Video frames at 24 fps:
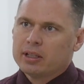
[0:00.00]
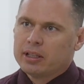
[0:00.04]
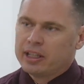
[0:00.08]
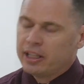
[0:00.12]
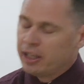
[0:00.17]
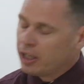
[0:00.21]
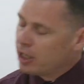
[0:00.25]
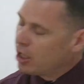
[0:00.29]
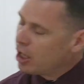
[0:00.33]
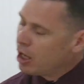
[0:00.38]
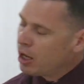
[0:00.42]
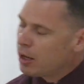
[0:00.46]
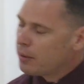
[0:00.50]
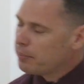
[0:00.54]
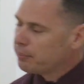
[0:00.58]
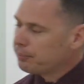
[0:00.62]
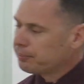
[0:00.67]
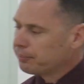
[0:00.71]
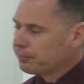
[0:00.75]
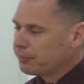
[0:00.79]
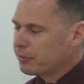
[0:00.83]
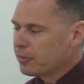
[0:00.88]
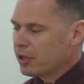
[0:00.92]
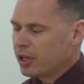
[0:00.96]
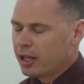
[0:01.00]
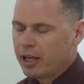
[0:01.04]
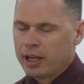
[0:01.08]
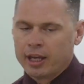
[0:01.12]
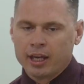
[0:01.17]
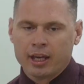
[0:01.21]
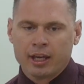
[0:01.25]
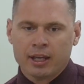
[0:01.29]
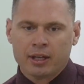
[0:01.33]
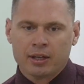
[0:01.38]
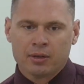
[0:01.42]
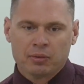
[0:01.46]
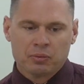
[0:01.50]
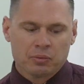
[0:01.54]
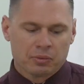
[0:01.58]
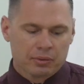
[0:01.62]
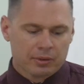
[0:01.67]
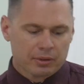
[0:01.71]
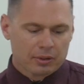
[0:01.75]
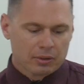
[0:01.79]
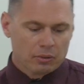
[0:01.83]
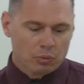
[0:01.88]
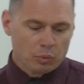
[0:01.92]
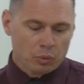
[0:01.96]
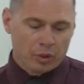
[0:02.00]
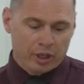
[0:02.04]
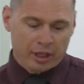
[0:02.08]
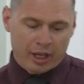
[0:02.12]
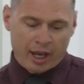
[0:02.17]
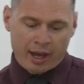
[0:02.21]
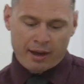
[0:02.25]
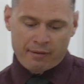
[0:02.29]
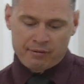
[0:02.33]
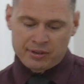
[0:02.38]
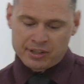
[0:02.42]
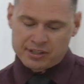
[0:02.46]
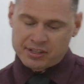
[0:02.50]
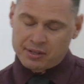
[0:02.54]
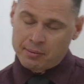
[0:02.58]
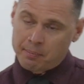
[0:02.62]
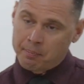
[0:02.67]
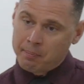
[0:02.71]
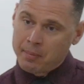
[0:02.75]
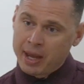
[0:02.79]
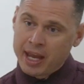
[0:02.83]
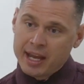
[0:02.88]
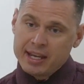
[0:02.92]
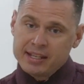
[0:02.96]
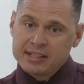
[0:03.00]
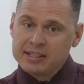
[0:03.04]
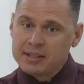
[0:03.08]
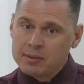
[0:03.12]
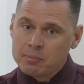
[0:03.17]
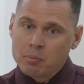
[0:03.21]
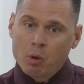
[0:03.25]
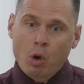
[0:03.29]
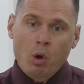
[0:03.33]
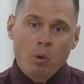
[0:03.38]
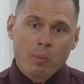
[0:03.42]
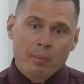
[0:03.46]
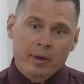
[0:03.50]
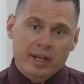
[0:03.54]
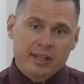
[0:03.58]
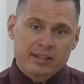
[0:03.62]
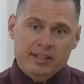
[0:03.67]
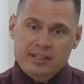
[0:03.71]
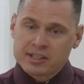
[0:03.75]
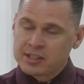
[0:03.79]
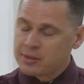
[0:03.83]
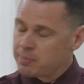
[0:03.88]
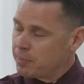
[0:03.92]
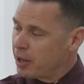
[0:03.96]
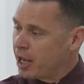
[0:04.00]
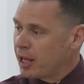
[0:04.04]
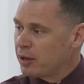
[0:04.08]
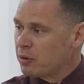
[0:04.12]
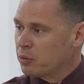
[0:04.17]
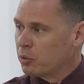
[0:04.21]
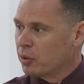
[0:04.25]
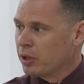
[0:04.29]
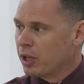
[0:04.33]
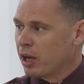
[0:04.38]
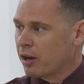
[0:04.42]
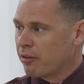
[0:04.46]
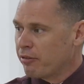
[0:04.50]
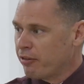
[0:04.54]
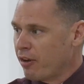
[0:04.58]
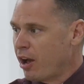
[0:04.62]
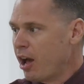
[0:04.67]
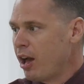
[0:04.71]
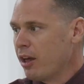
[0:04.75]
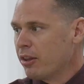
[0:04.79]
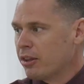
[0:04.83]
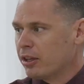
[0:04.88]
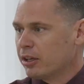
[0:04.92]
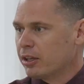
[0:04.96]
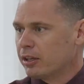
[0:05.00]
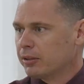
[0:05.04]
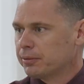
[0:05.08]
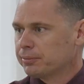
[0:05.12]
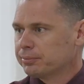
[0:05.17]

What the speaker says: get up and we have this amazing moment to spend with our Father.